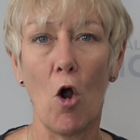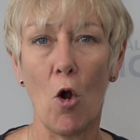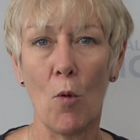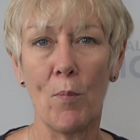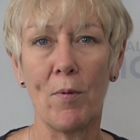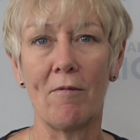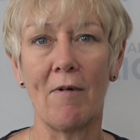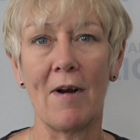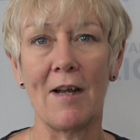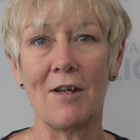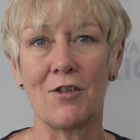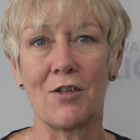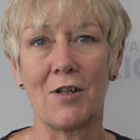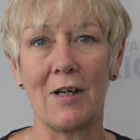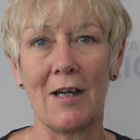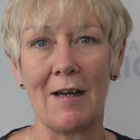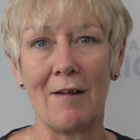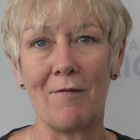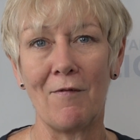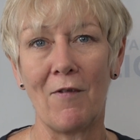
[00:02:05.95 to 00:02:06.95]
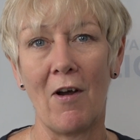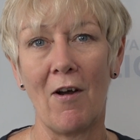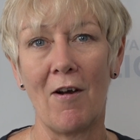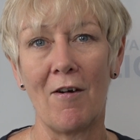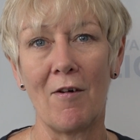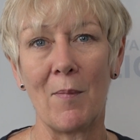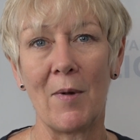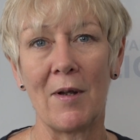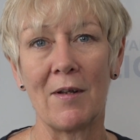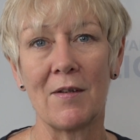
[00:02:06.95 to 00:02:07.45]
operational
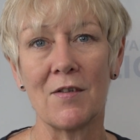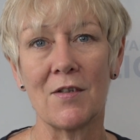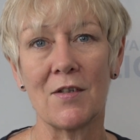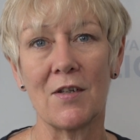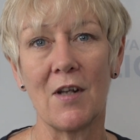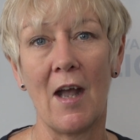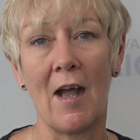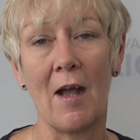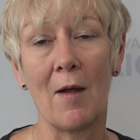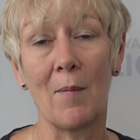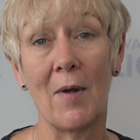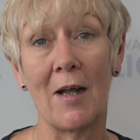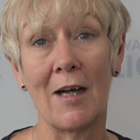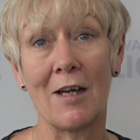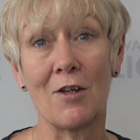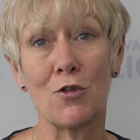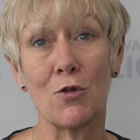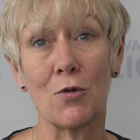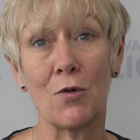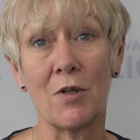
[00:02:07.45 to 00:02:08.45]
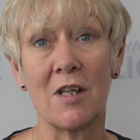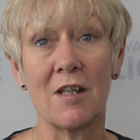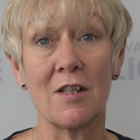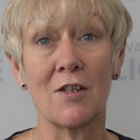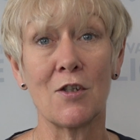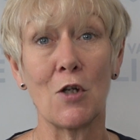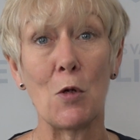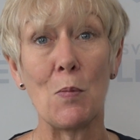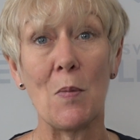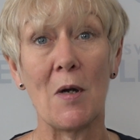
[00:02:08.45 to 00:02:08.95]
environment and enjoyed it
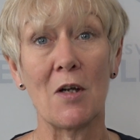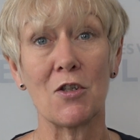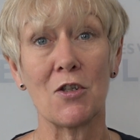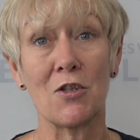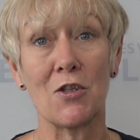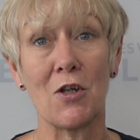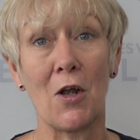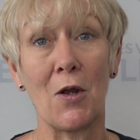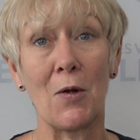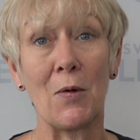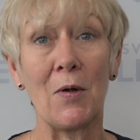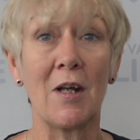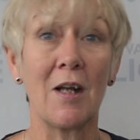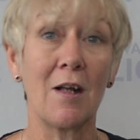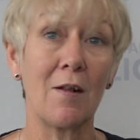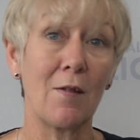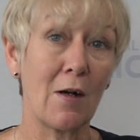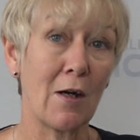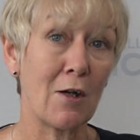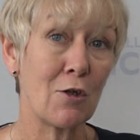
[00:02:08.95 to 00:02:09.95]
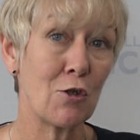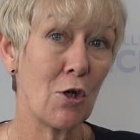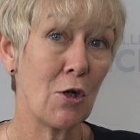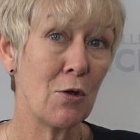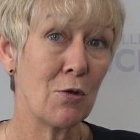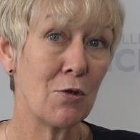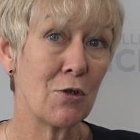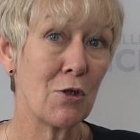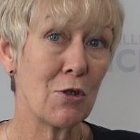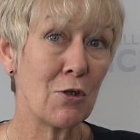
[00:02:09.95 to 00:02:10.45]
so much so that I
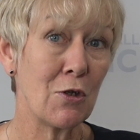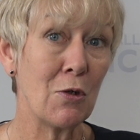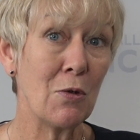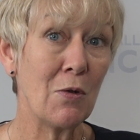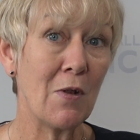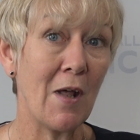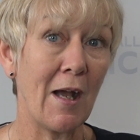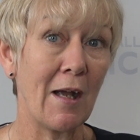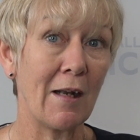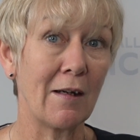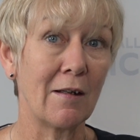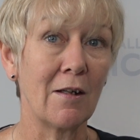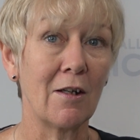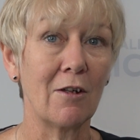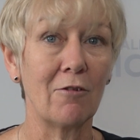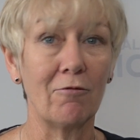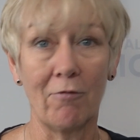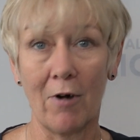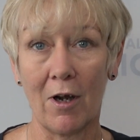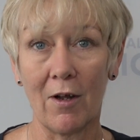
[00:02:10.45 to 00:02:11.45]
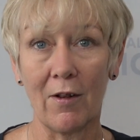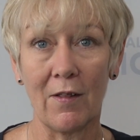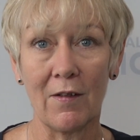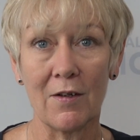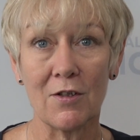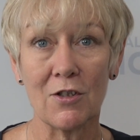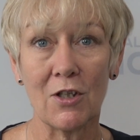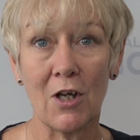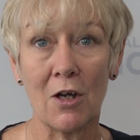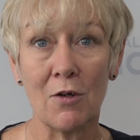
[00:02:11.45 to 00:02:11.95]
chose to do that rather
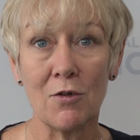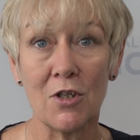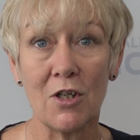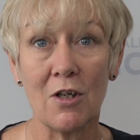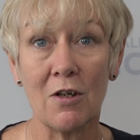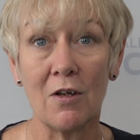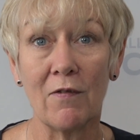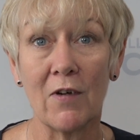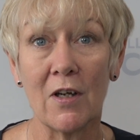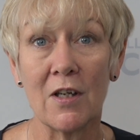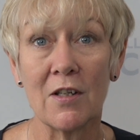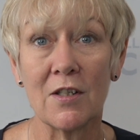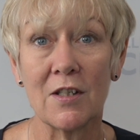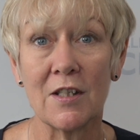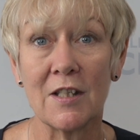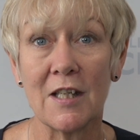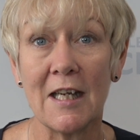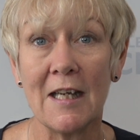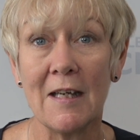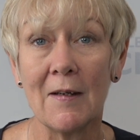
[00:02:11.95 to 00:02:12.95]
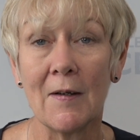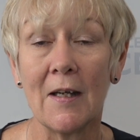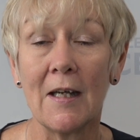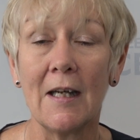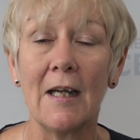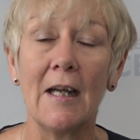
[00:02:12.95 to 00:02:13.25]
than to go to university.